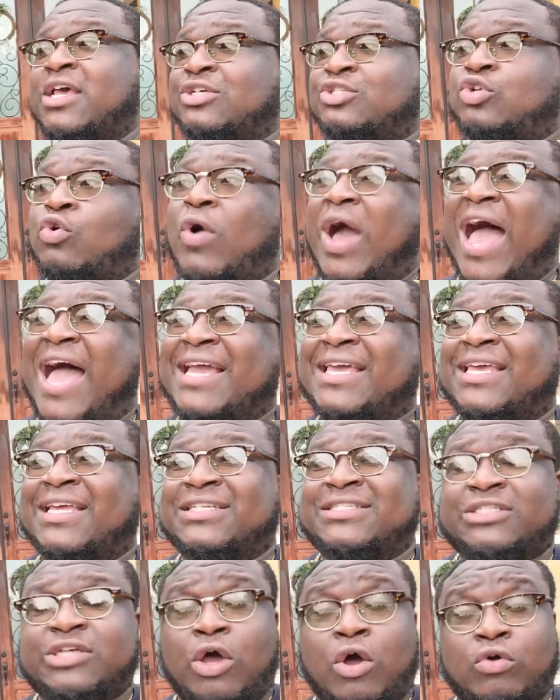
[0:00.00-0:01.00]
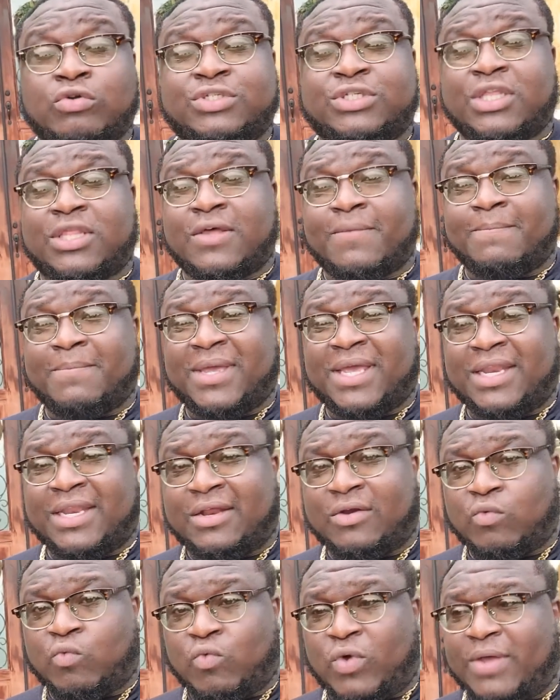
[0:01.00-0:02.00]
So I can talk to the men
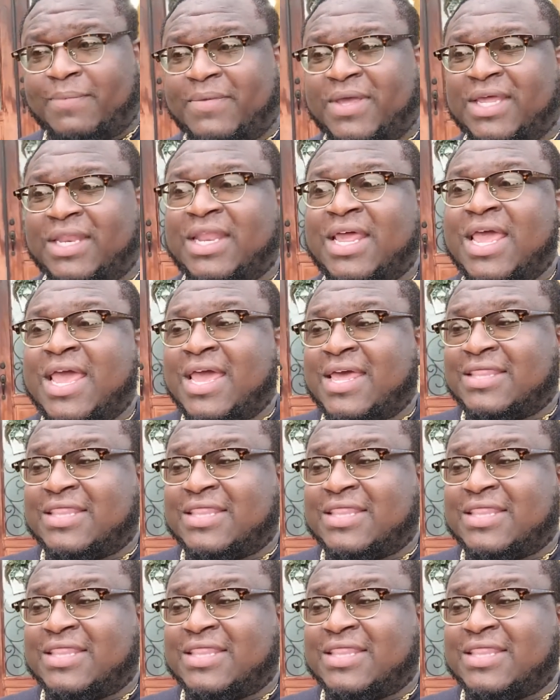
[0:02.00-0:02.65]
and women